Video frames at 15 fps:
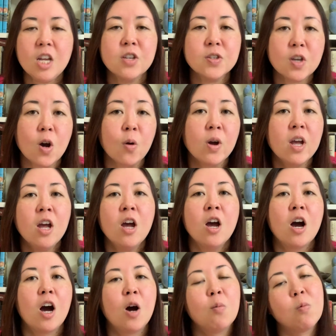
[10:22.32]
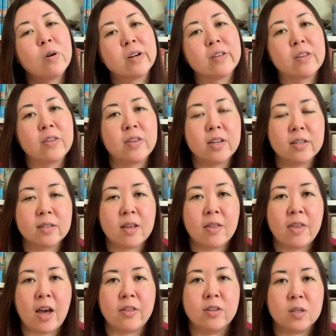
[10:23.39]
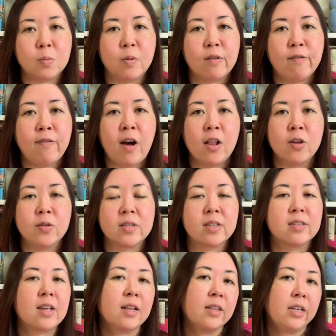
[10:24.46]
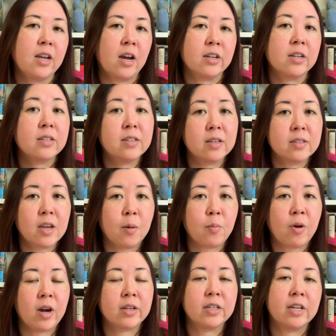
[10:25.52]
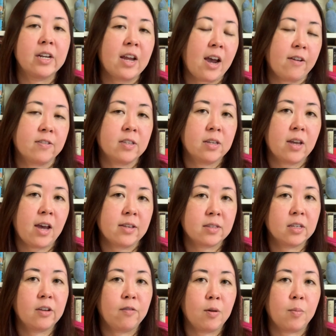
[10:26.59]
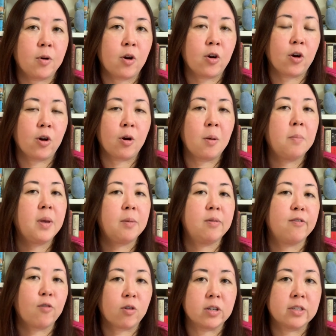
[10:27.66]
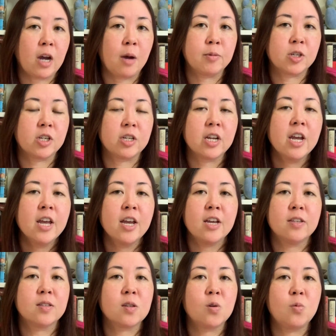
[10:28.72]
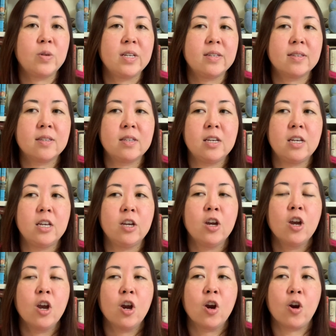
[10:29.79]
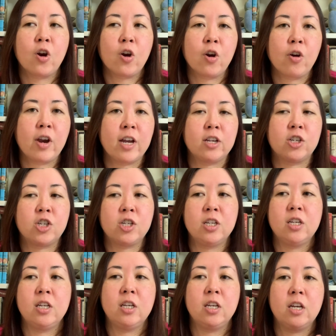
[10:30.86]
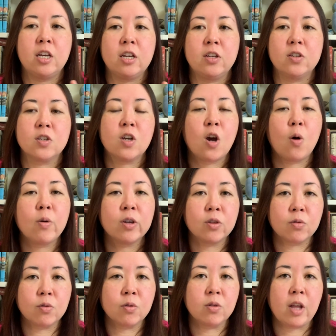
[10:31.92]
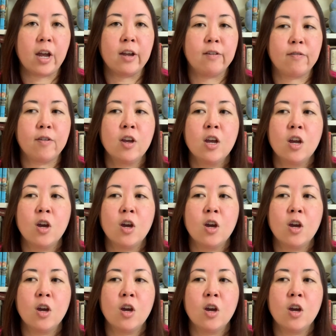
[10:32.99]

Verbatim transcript: So one of the things that this book follows is that Li Yan does get pregnant and has to give up her baby for adoption. And so we see her as she is going through life,